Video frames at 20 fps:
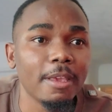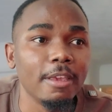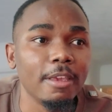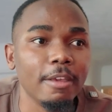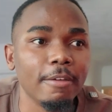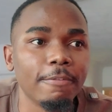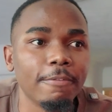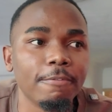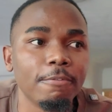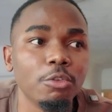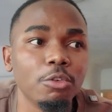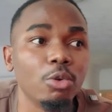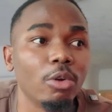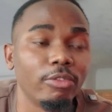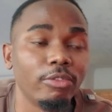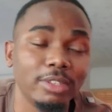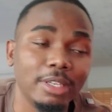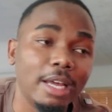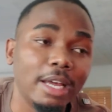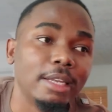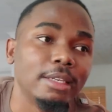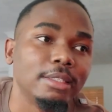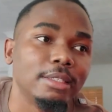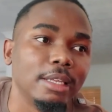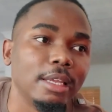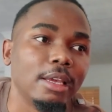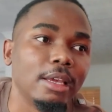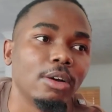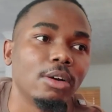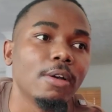if you have done
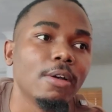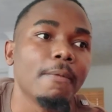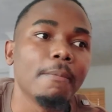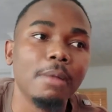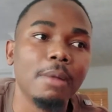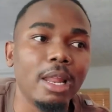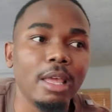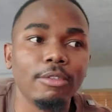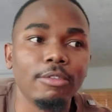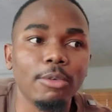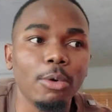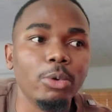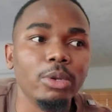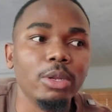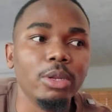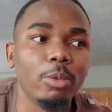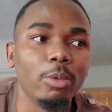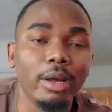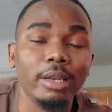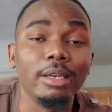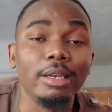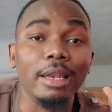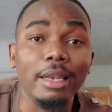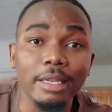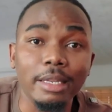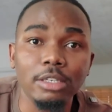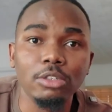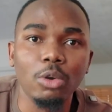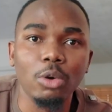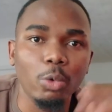the live coding one, the
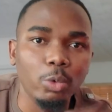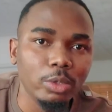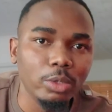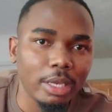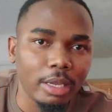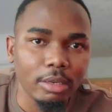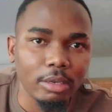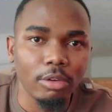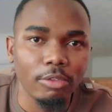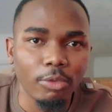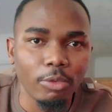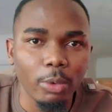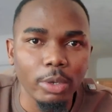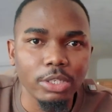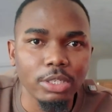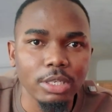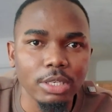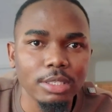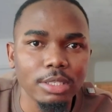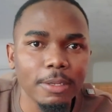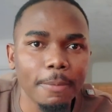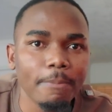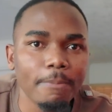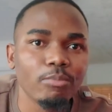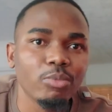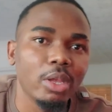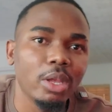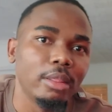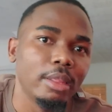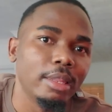lead code kind of questions,
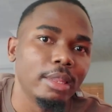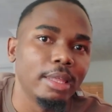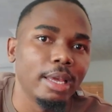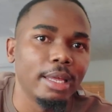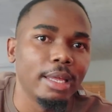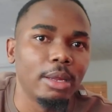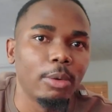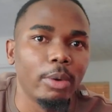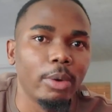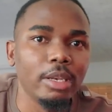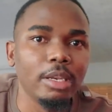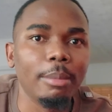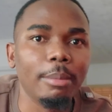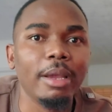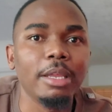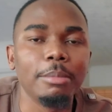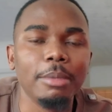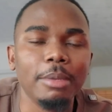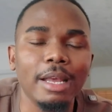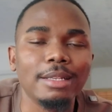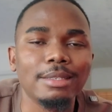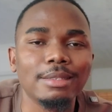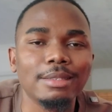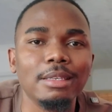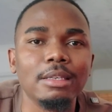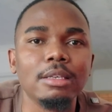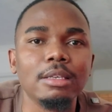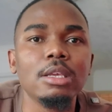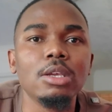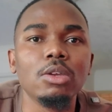and then the other one they might be
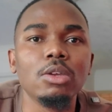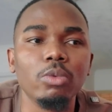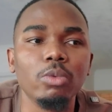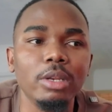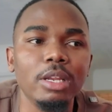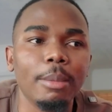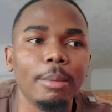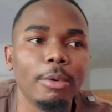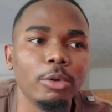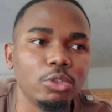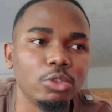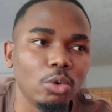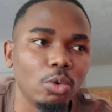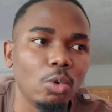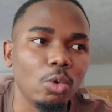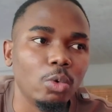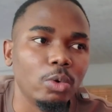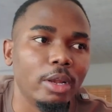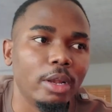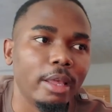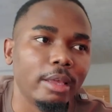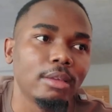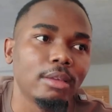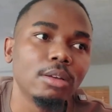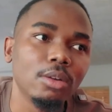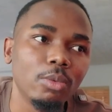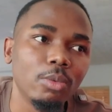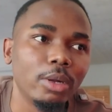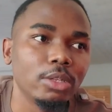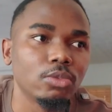asking really about your code, like
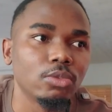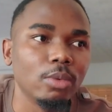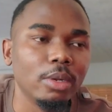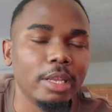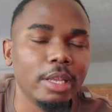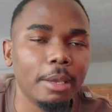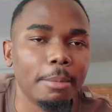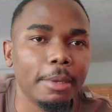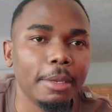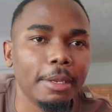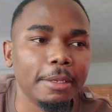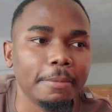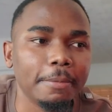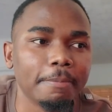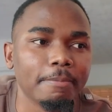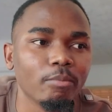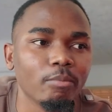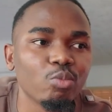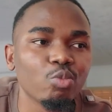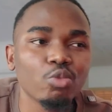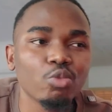what's really happening.